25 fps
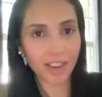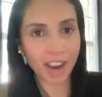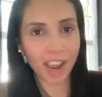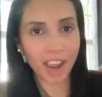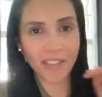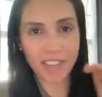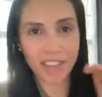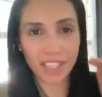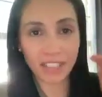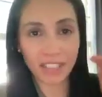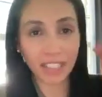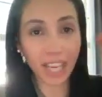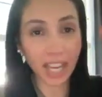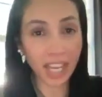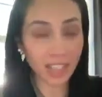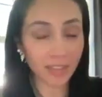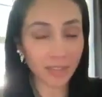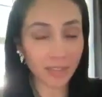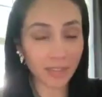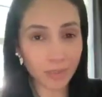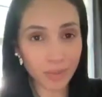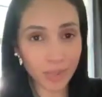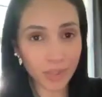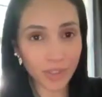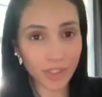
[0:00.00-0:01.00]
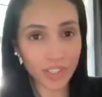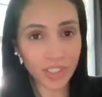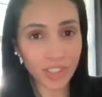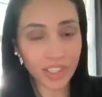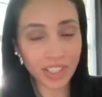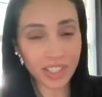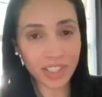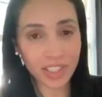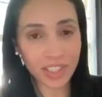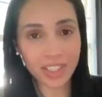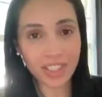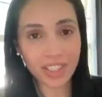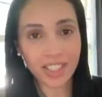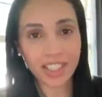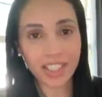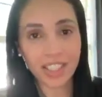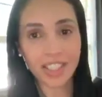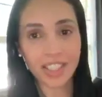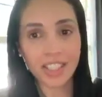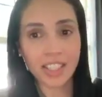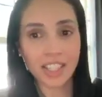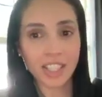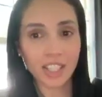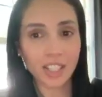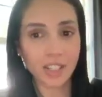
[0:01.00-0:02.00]
We're having a lot of emotions,
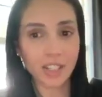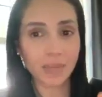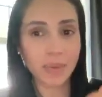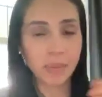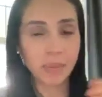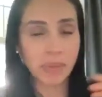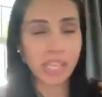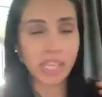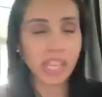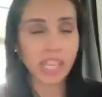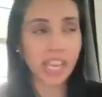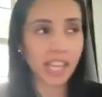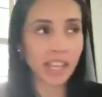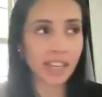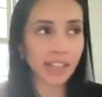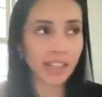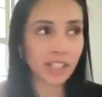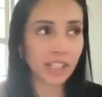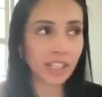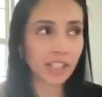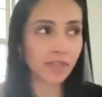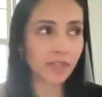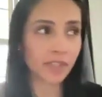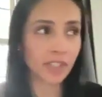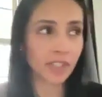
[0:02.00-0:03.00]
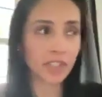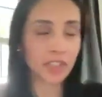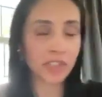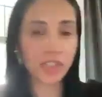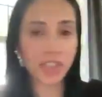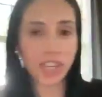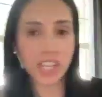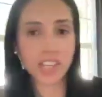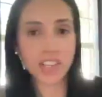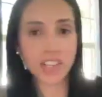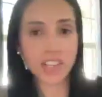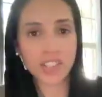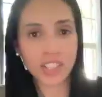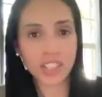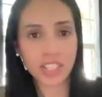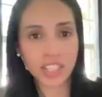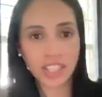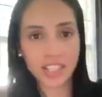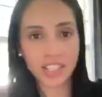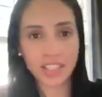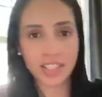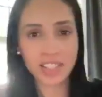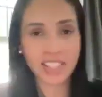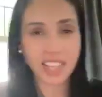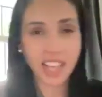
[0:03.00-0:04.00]
maybe anger,
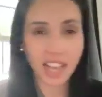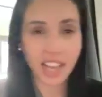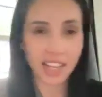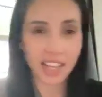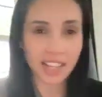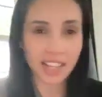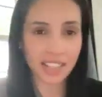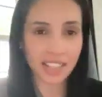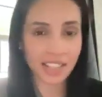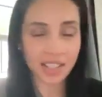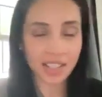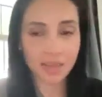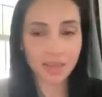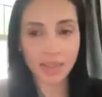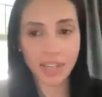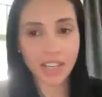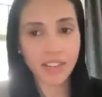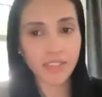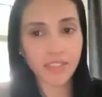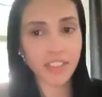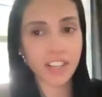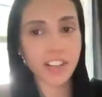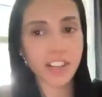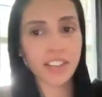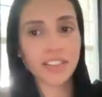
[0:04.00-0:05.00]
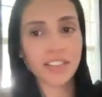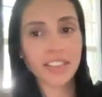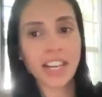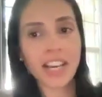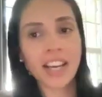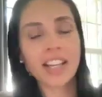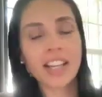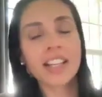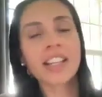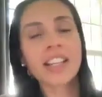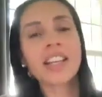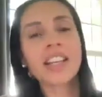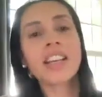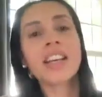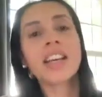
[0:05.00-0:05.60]
frustration, sadness, whatever, all of that.